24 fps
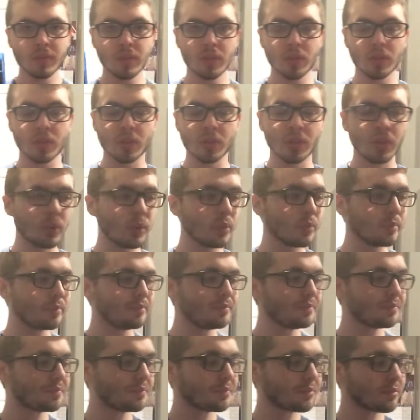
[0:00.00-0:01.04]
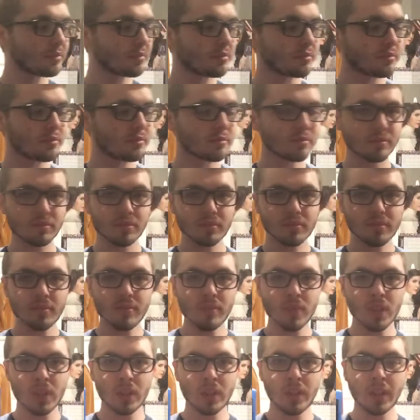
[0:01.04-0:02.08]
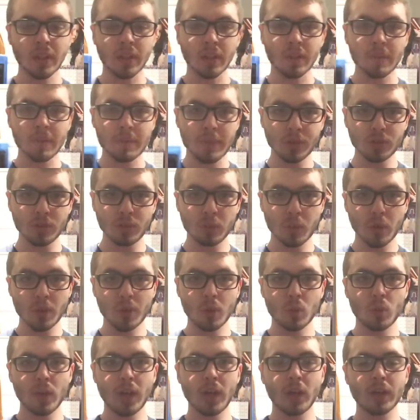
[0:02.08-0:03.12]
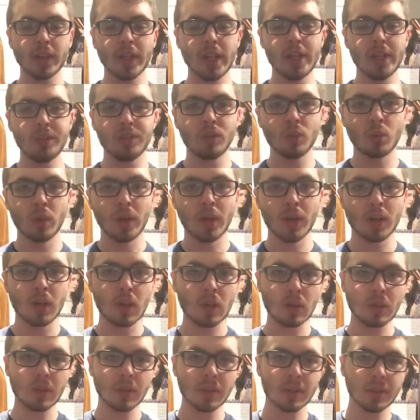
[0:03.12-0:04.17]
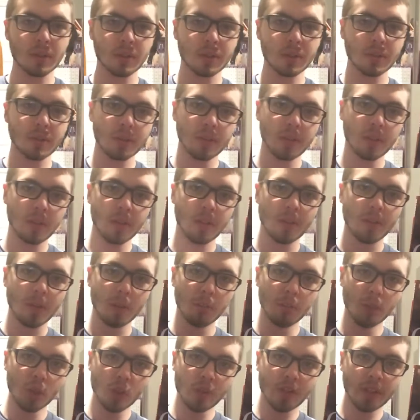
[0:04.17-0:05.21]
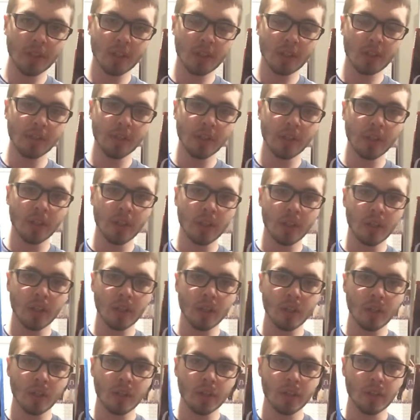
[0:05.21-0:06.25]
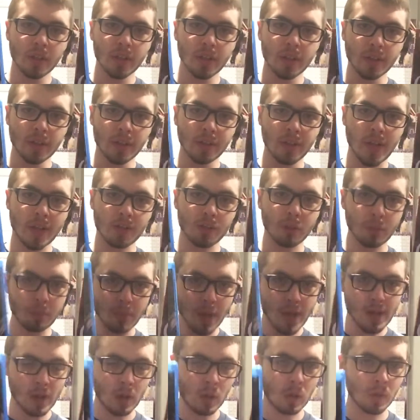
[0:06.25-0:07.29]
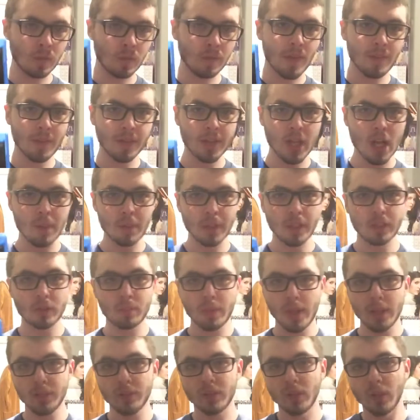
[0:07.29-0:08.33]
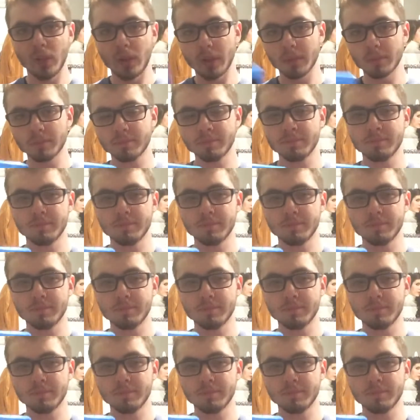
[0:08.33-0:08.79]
So, yeah, this is one of the rare cases where the movie is actually better than the comic it's based on.